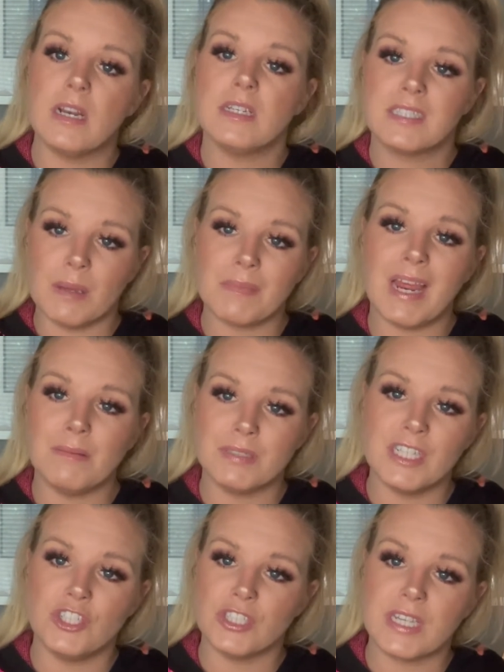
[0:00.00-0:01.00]
Sometimes they
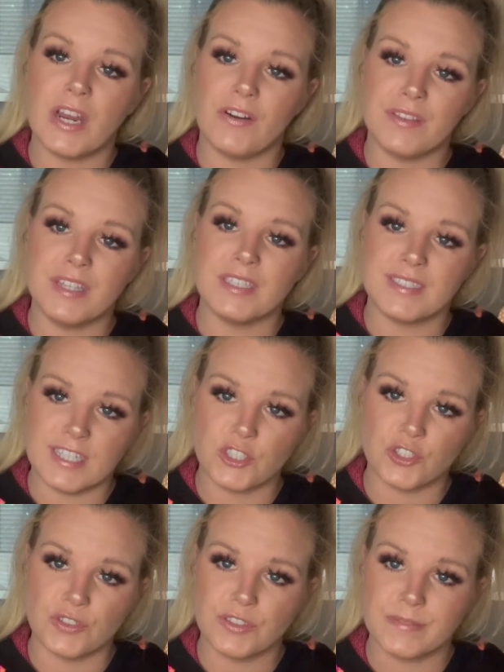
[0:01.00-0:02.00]
just carry the
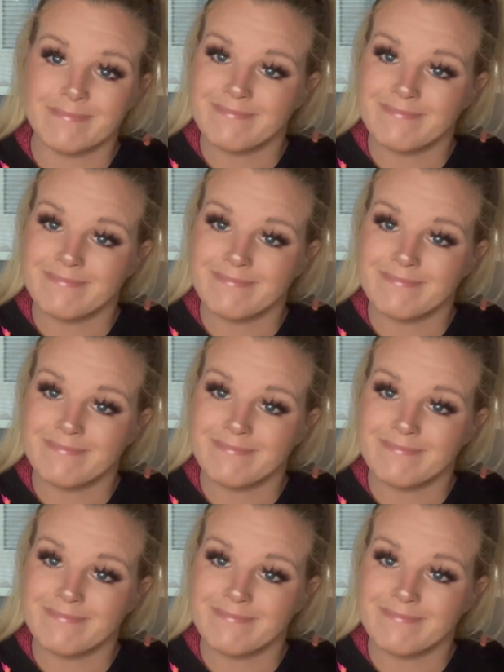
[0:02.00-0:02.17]
essentials.